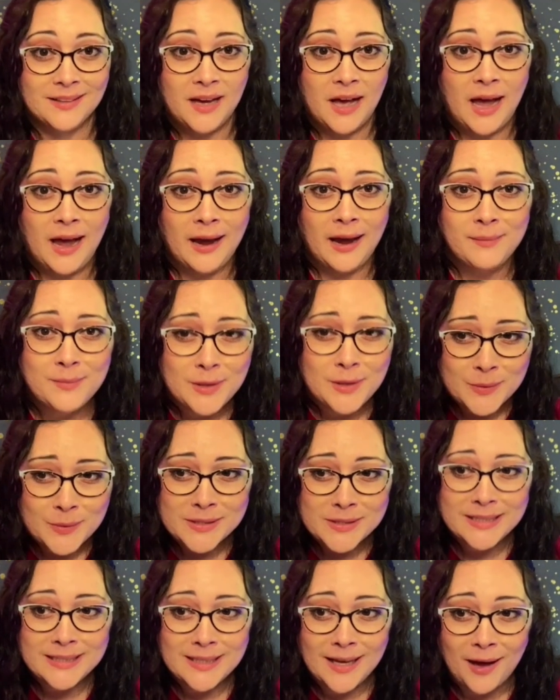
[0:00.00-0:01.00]
I'm
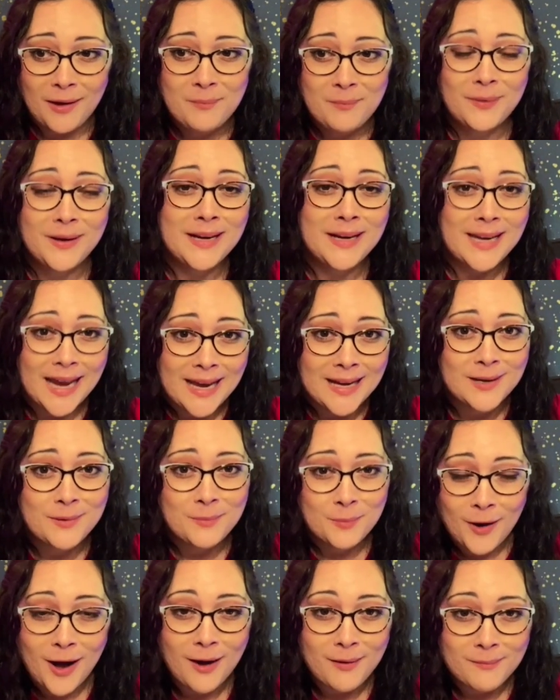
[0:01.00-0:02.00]
using a banana
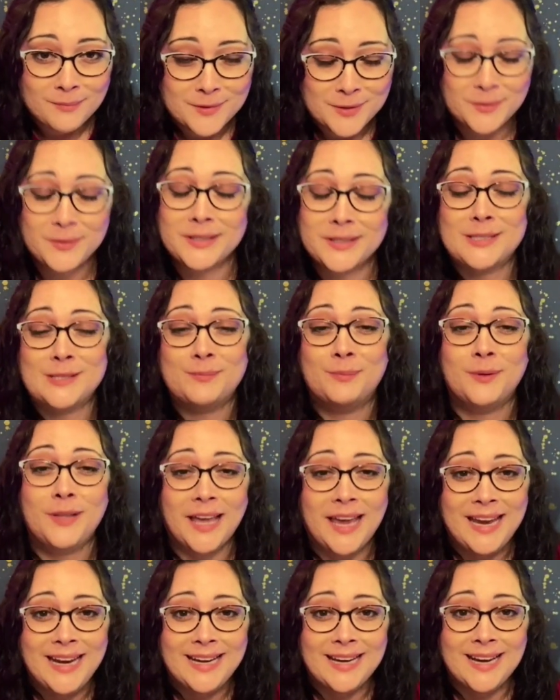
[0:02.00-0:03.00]
prop to
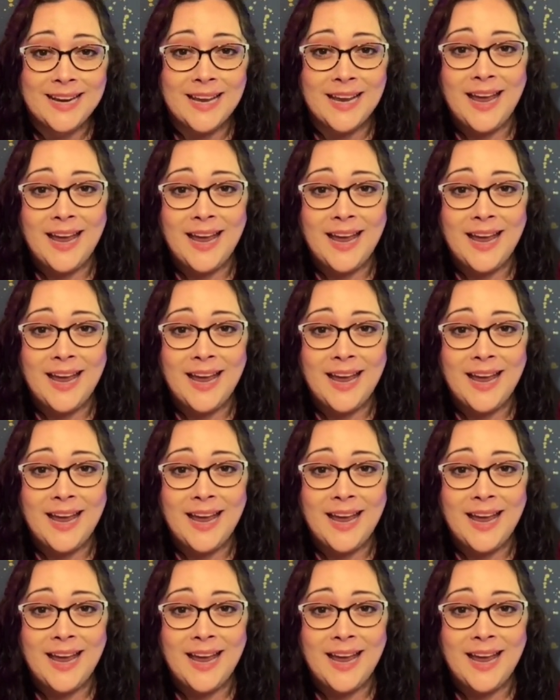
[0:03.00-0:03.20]
explain